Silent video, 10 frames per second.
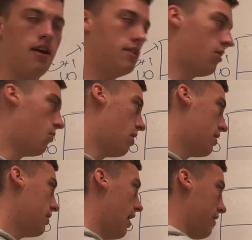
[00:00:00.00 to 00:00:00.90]
is a
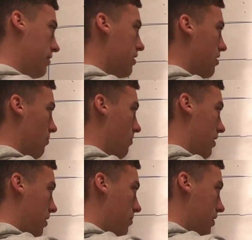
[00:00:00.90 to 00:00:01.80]
1, and this is the
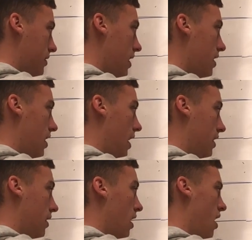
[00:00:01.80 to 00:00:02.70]
really quick set,
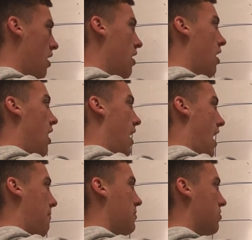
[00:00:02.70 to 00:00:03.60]
and it
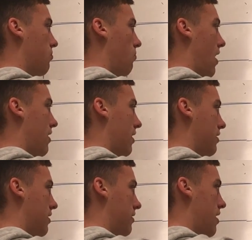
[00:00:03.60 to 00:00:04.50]
happens right
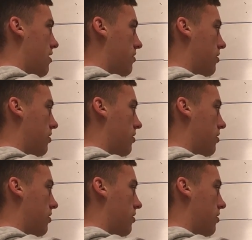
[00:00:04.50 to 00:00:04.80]
next to the setter.